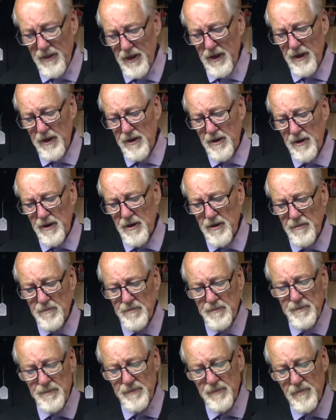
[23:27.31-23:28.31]
they um,
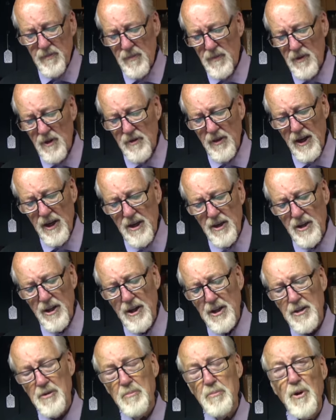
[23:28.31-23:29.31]
they
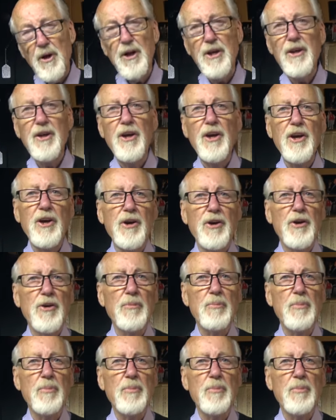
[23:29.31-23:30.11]
collect them by year,